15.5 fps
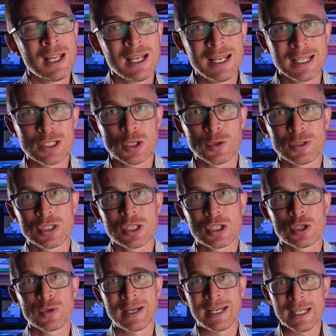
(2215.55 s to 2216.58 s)
linked on
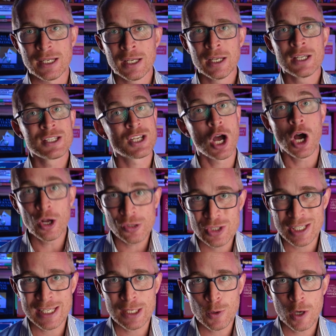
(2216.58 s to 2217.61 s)
screen. So I'll
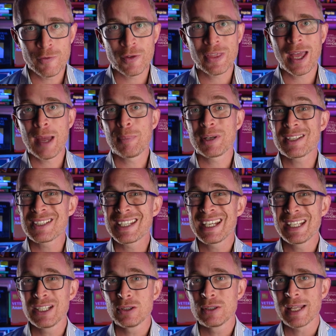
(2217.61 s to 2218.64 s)
see you over there. But
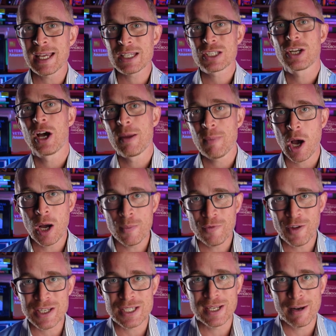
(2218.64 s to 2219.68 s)
until next time, I'm
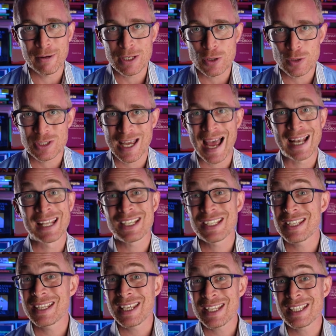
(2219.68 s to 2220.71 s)
veterinarian Dr. Alex.
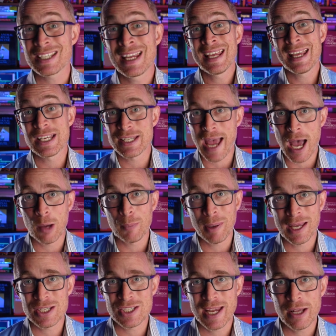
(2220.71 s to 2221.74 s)
This is Our
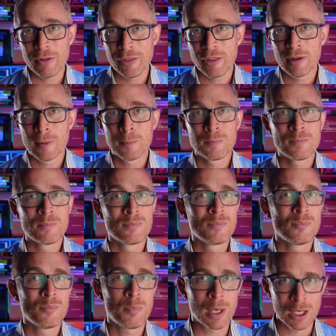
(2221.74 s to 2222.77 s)
Pets Health,
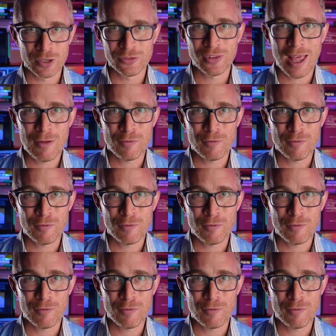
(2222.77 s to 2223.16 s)
because they're